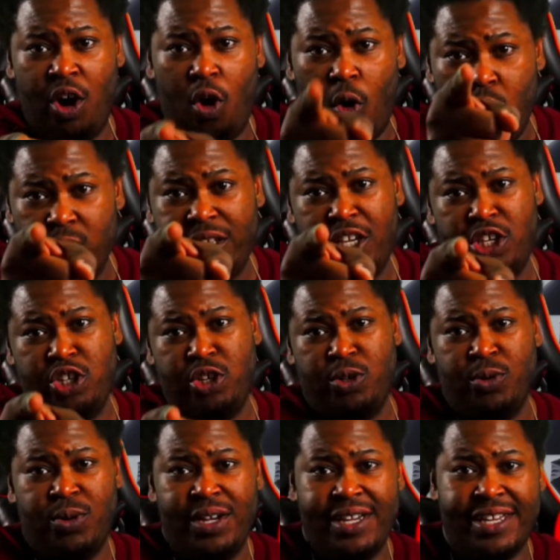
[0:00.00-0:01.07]
Only
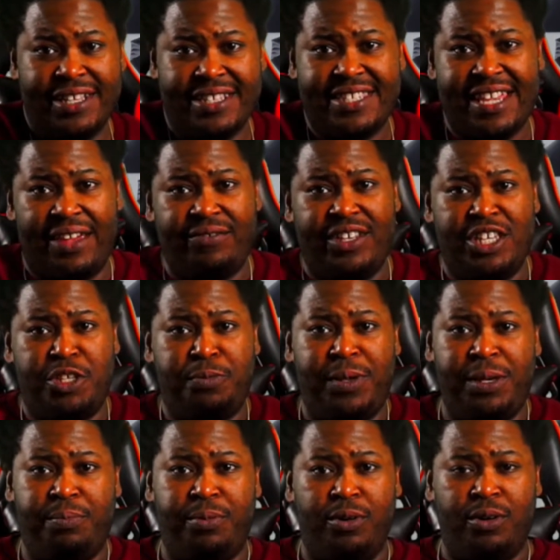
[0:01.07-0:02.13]
you can save these
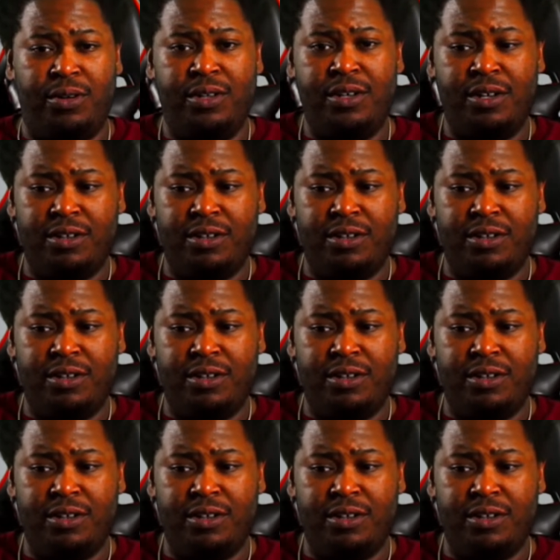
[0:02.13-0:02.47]
people,